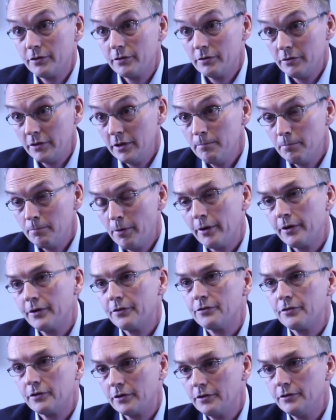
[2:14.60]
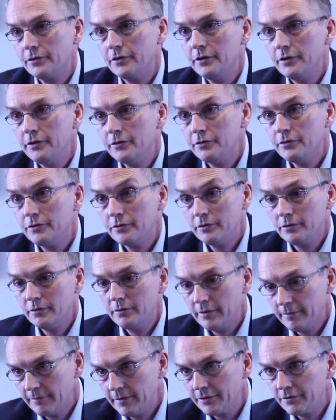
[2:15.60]
deep pockets to continue to
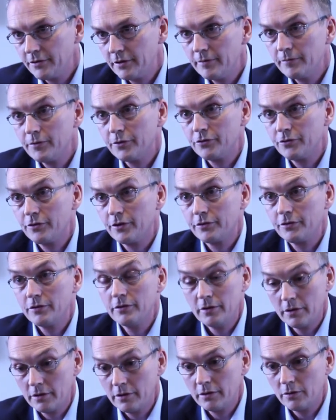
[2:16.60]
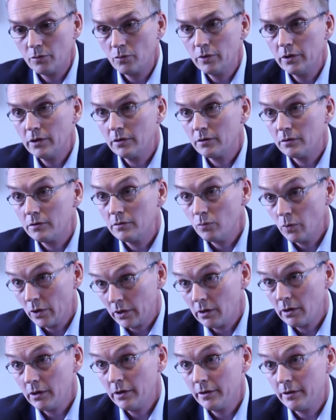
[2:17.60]
invest in infrastructure, and I think we're
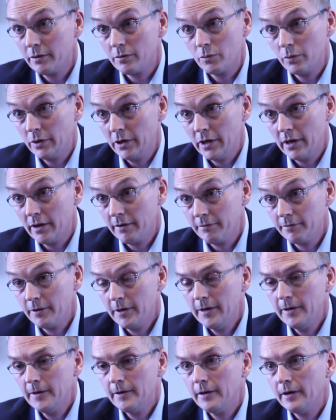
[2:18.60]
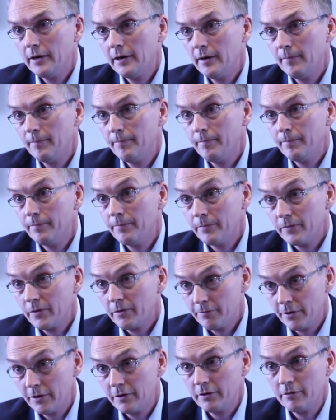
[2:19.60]
clear that we have
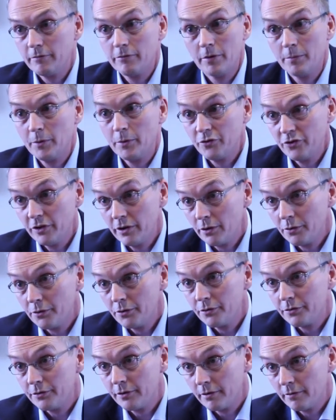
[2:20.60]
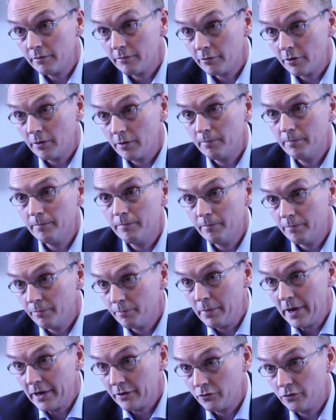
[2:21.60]
funding from our shareholders and from
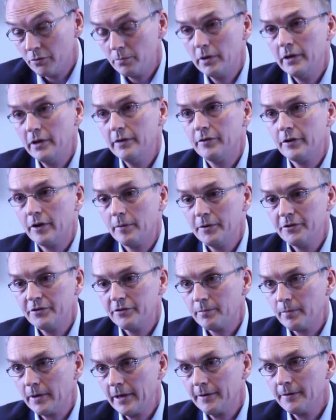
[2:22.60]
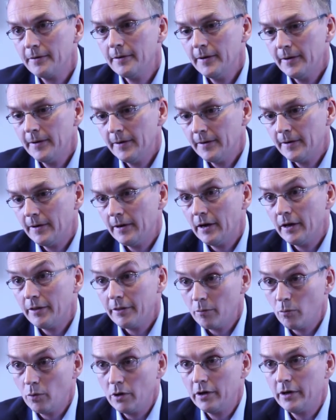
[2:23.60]
banks who believe in our business plan
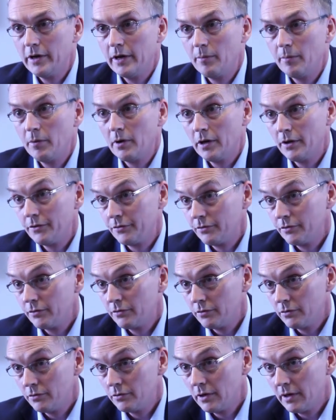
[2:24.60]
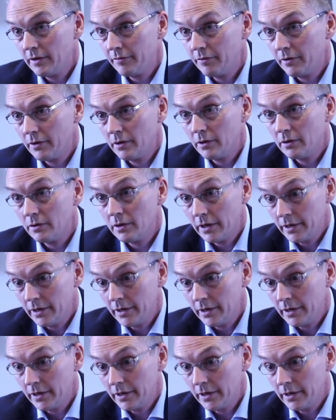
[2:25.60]
that will enable us to deliver